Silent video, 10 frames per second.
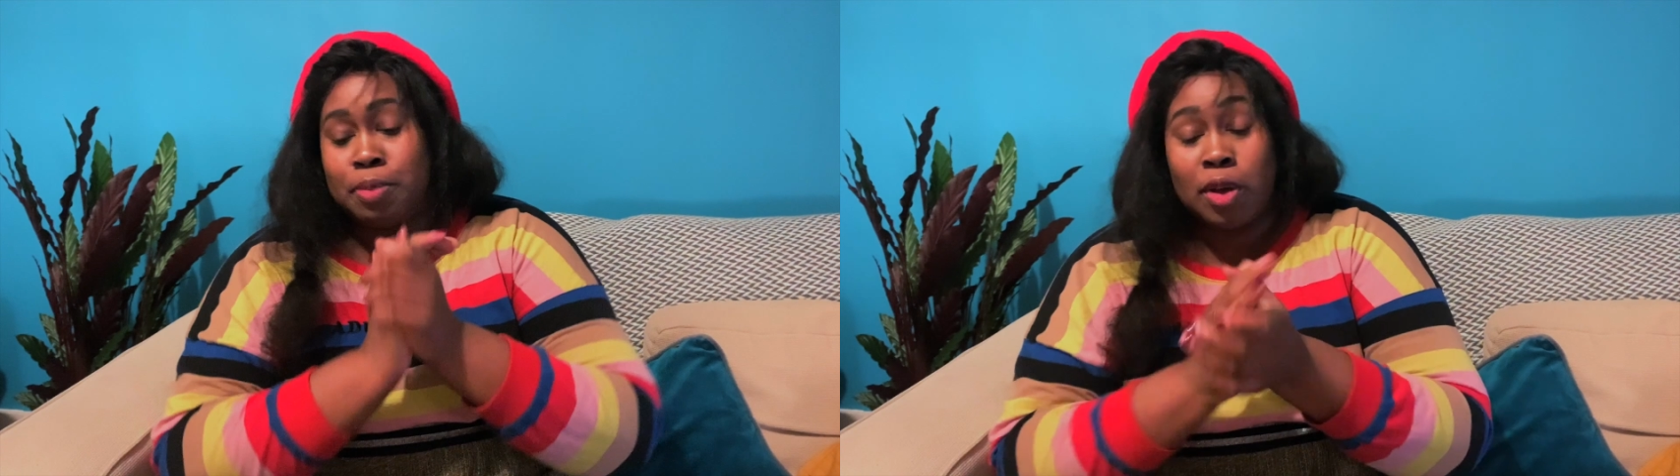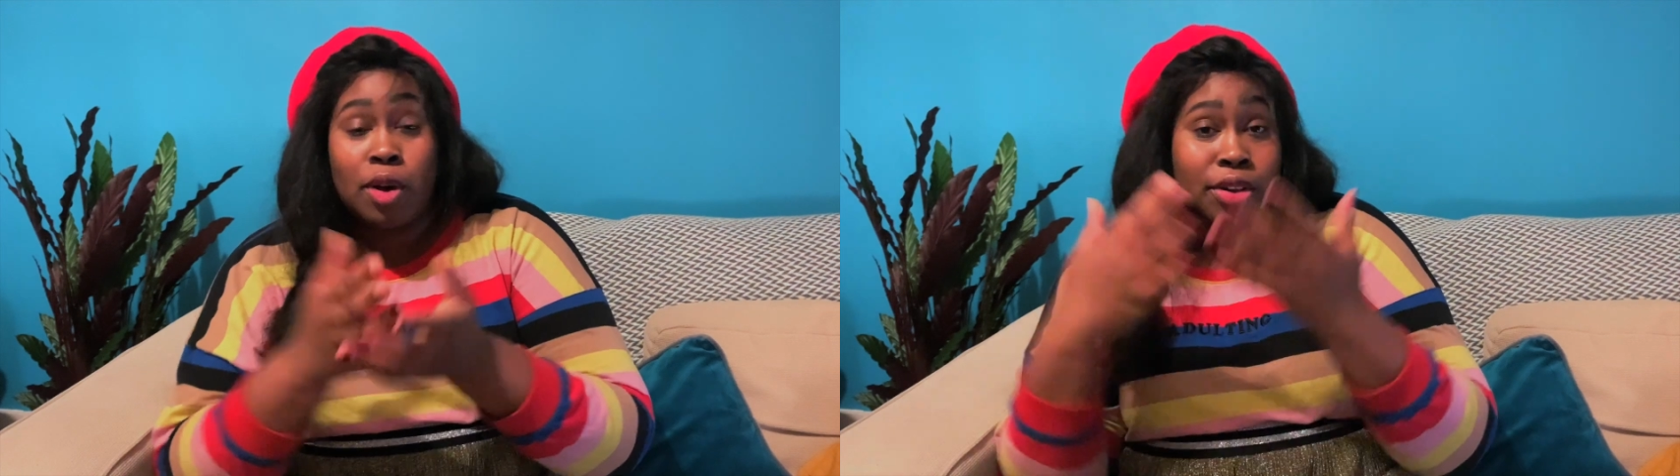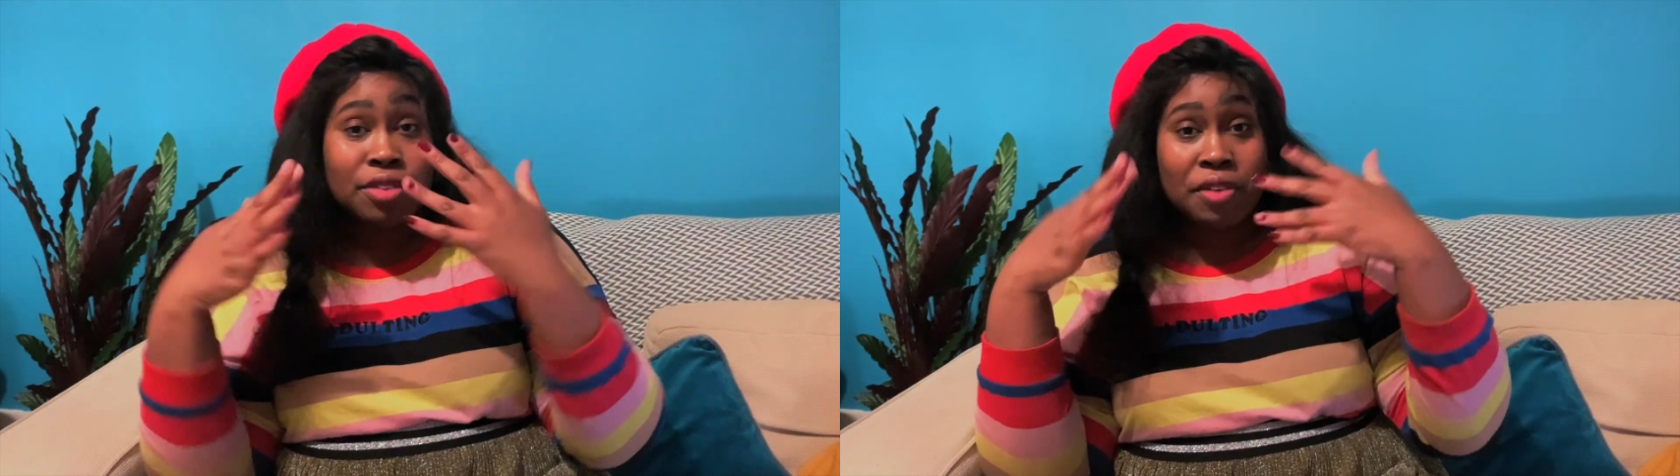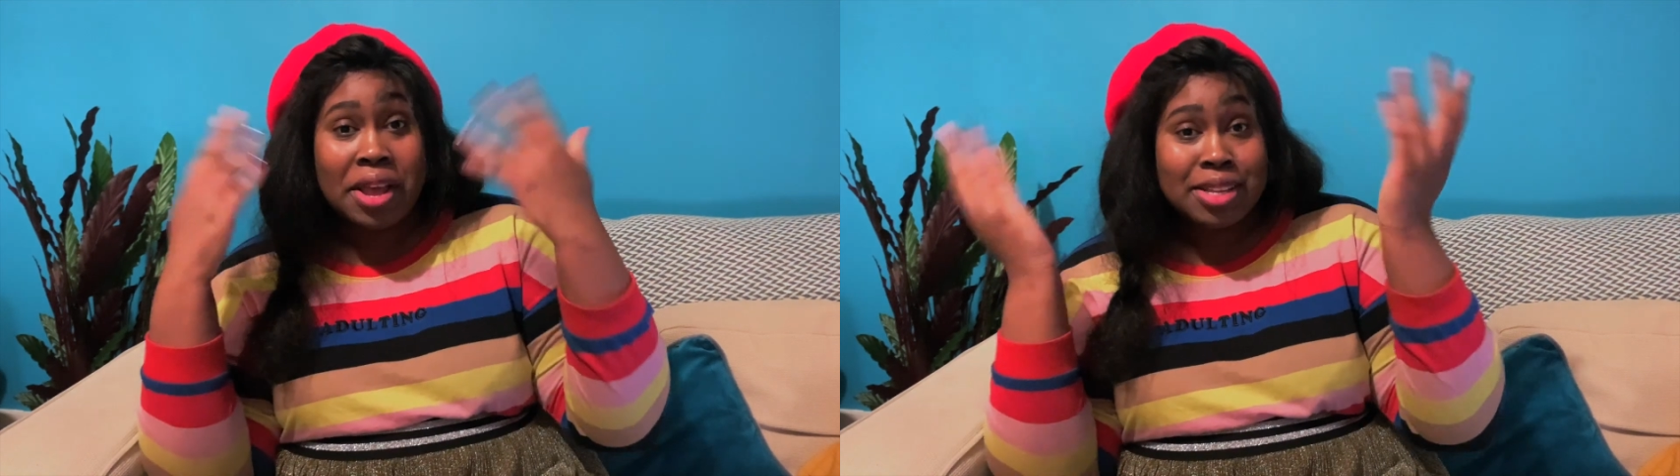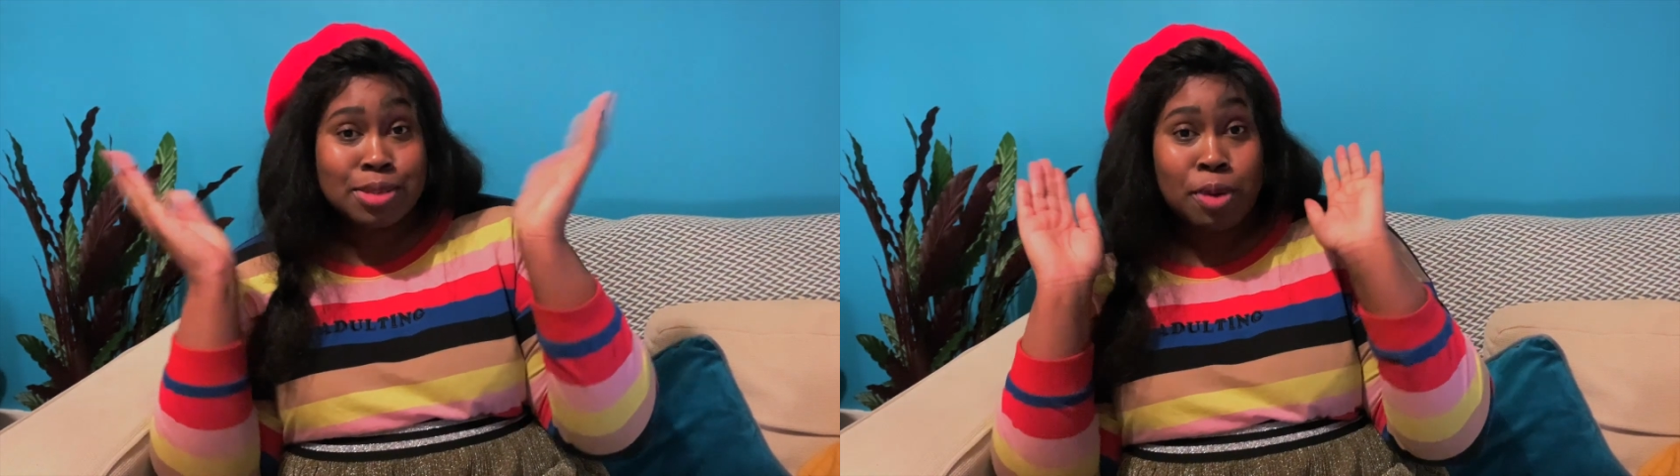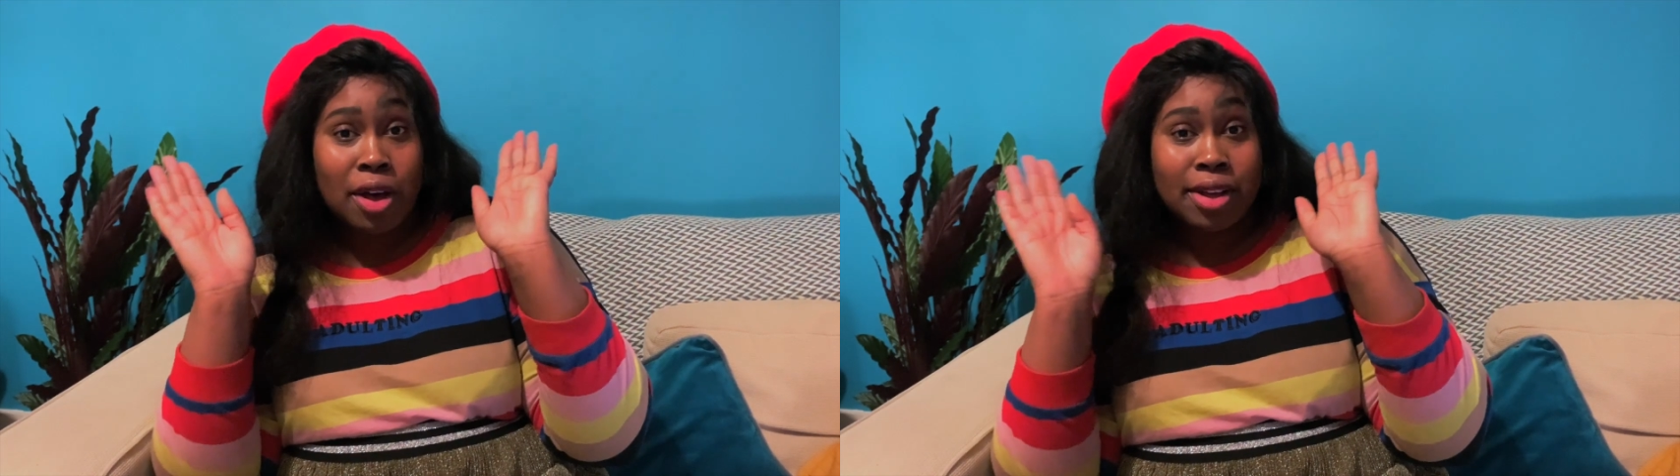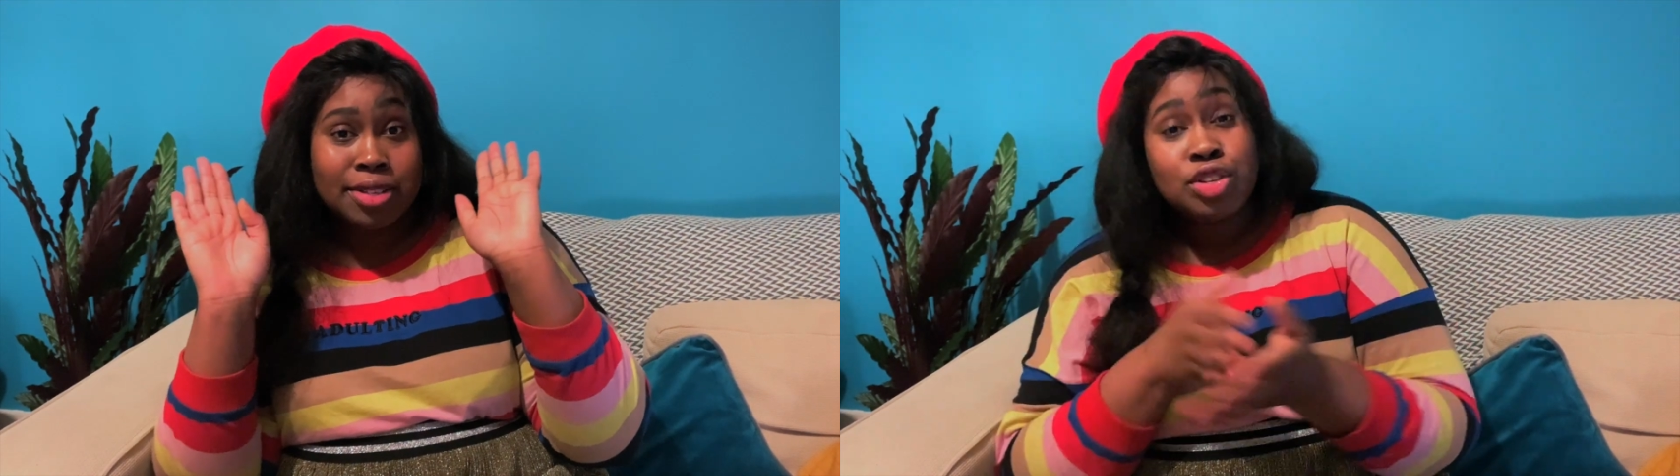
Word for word: put on a face mask?